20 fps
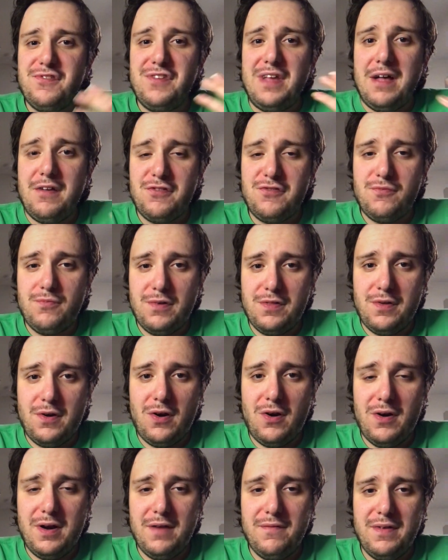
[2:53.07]
and uh, who
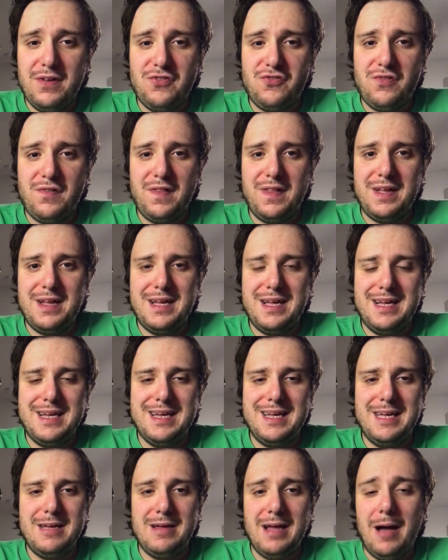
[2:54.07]
becomes
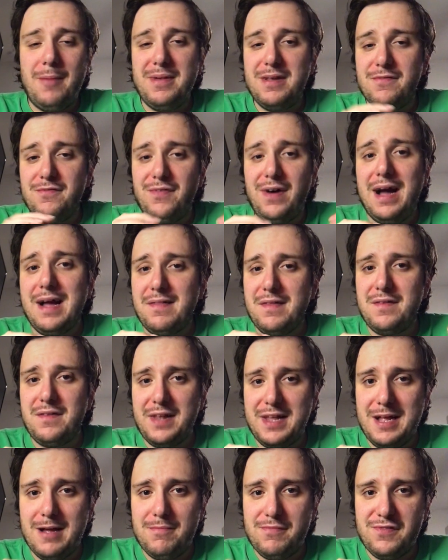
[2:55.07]
obsessed with her, and
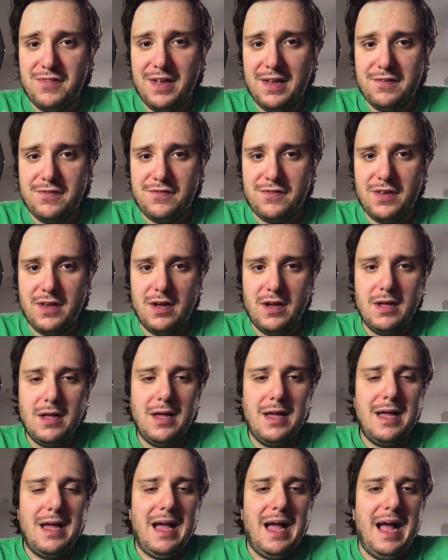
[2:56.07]
eventually he, he I mean,
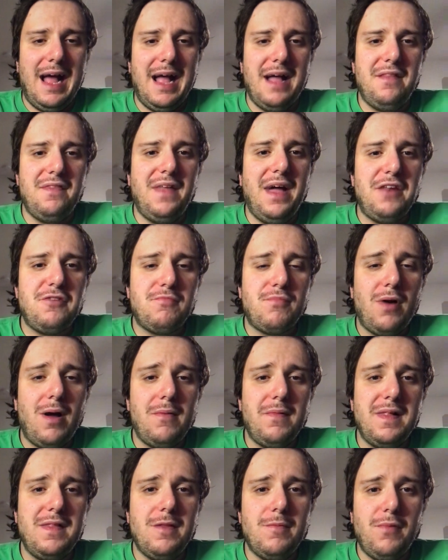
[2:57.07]
violently obsessed.
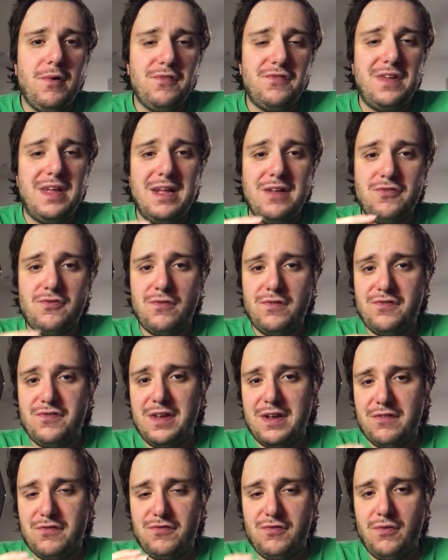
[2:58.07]
Uh, and
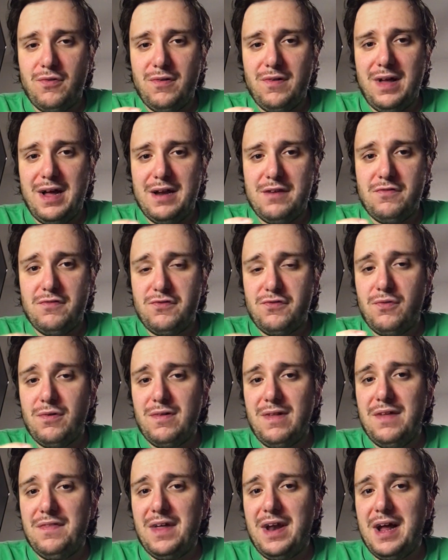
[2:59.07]
that's probably the most
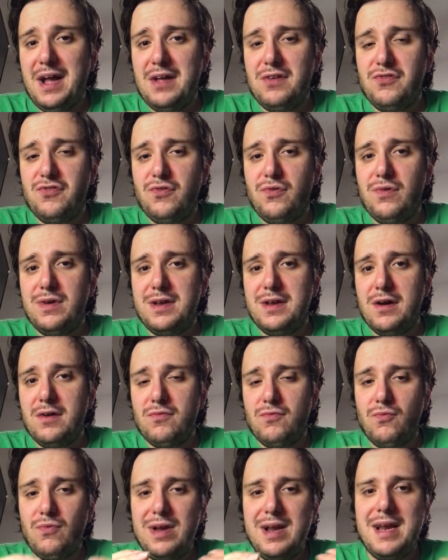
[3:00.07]
interesting storyline,
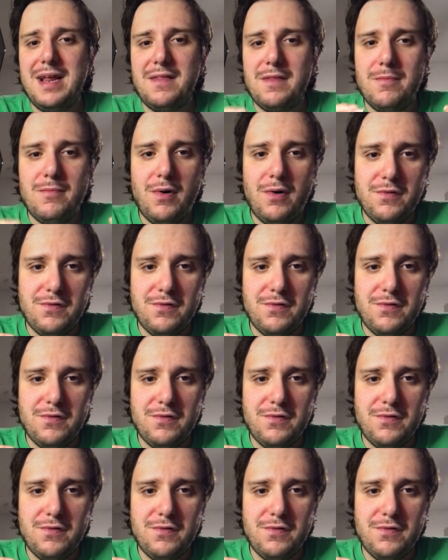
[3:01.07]
the storyline that